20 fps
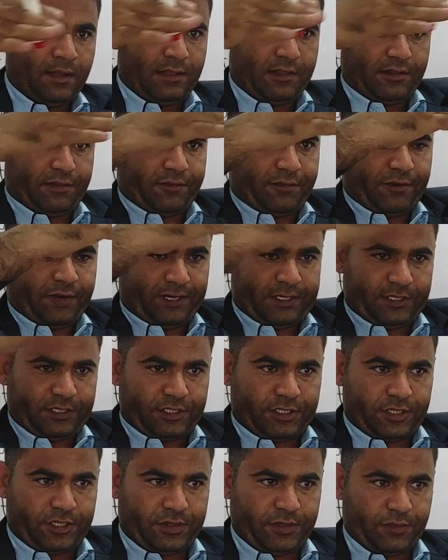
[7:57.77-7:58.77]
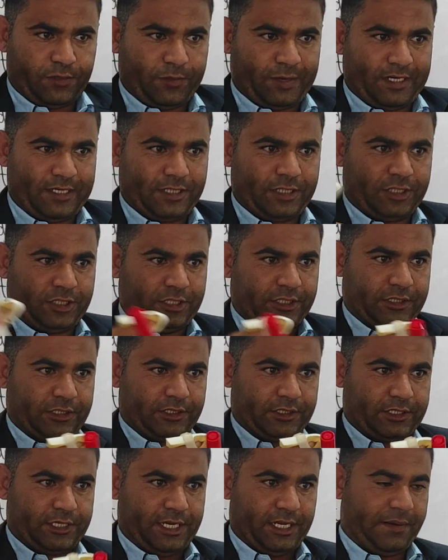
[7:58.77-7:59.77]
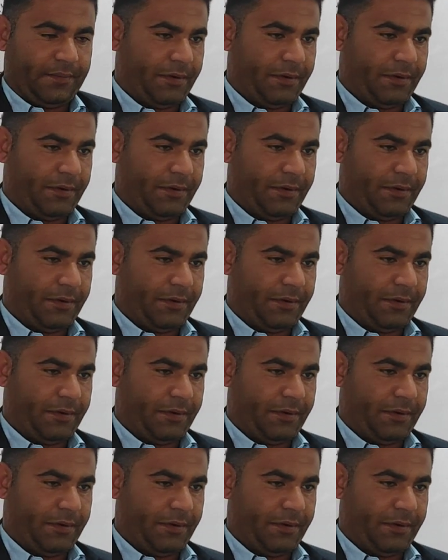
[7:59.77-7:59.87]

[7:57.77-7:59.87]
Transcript: the front windshield, and